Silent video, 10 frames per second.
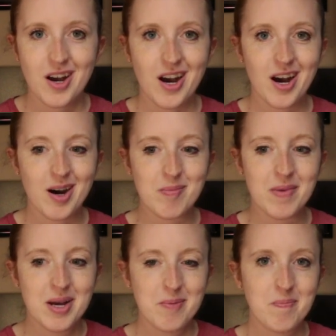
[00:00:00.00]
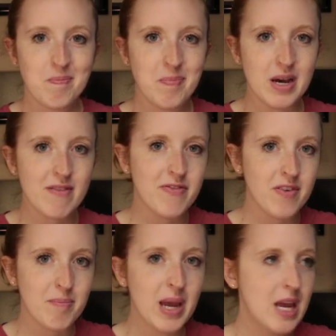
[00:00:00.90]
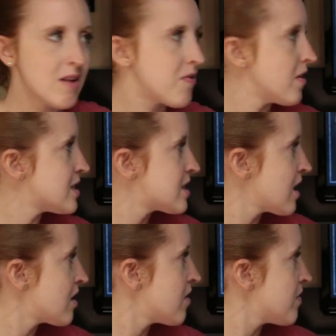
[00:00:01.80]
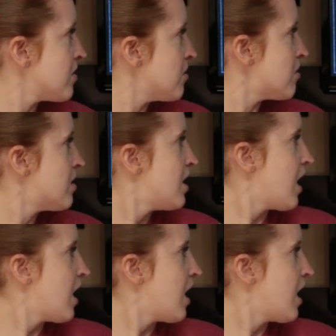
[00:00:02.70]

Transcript: Um, but for paying for a standard view,